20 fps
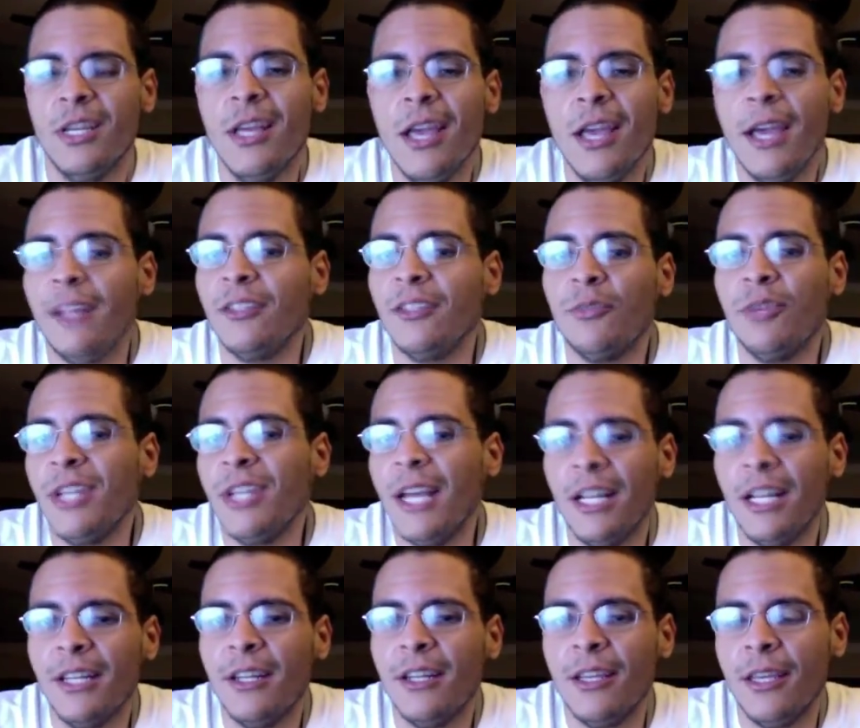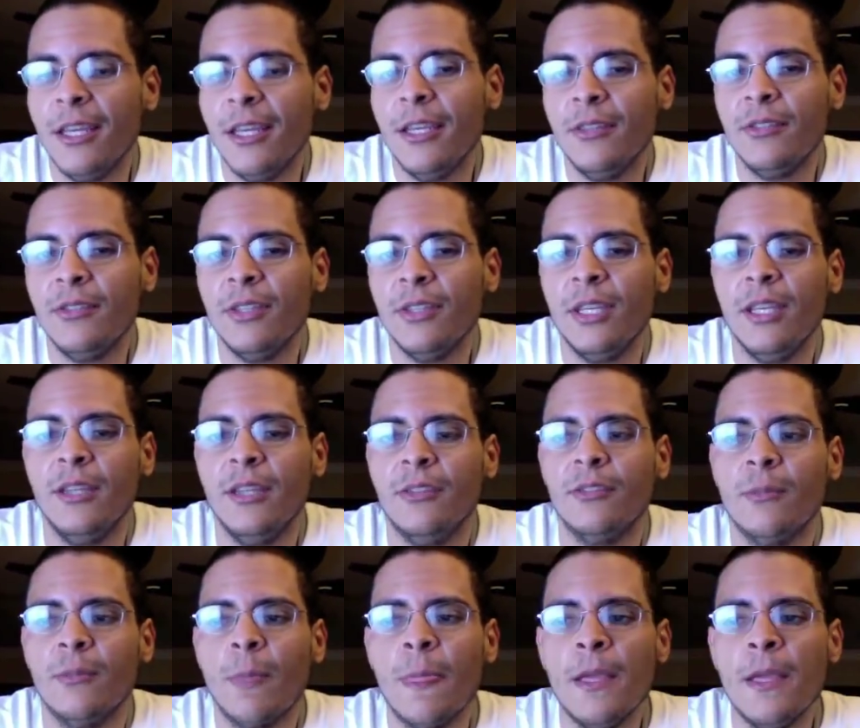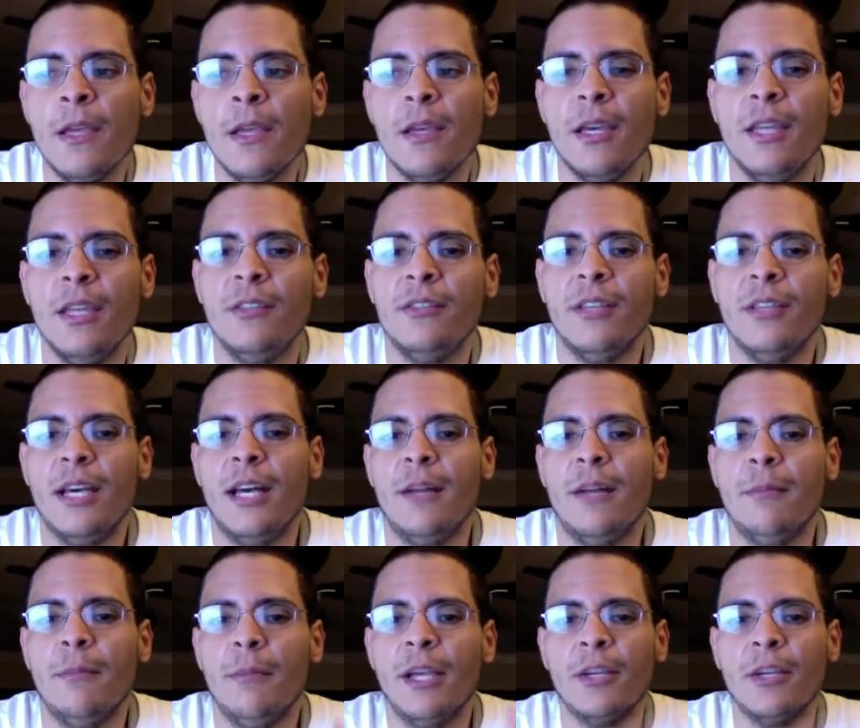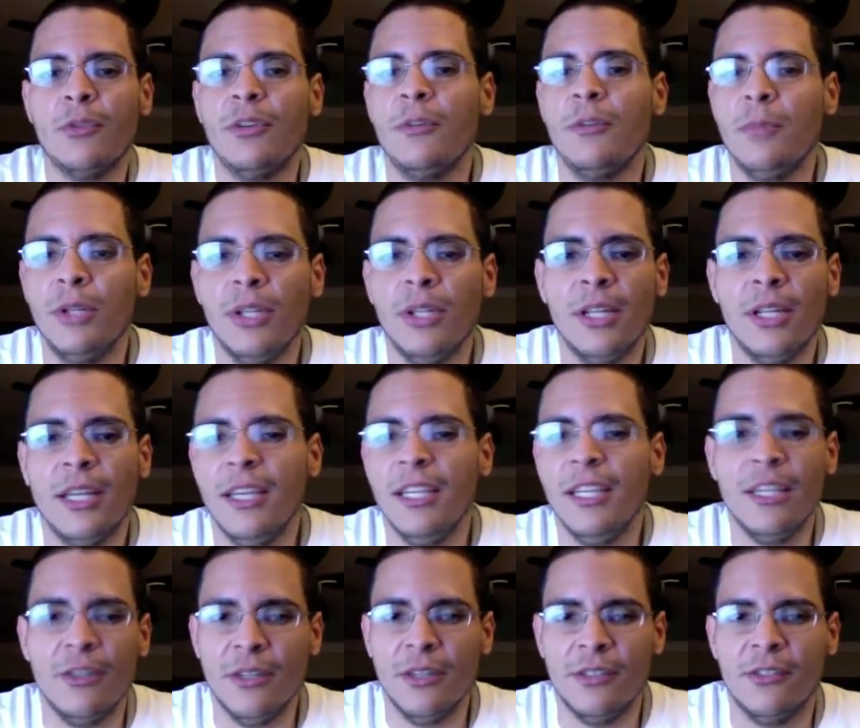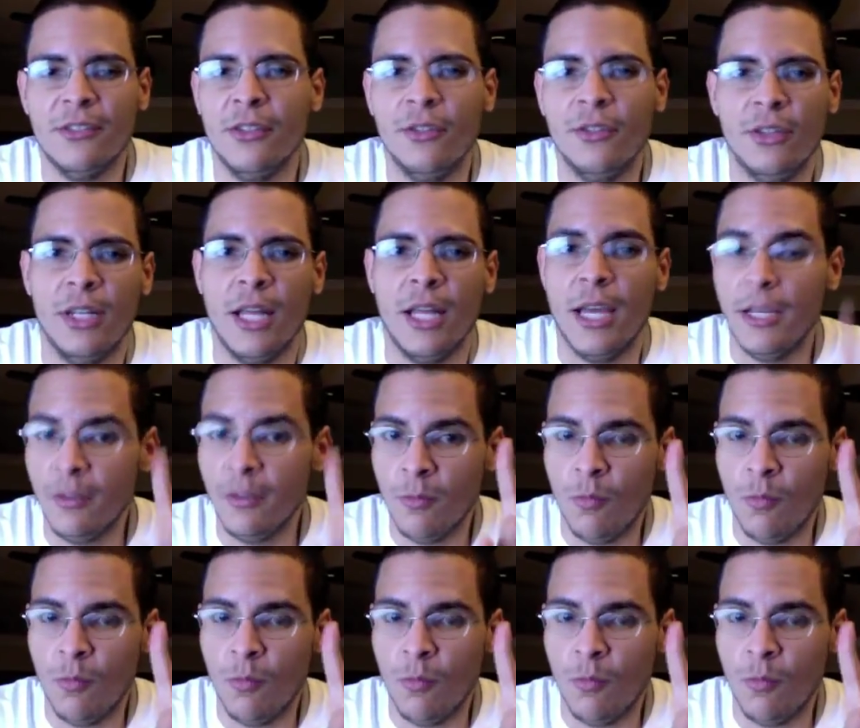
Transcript: And the reality is, is, is that my credibility here it's on the line.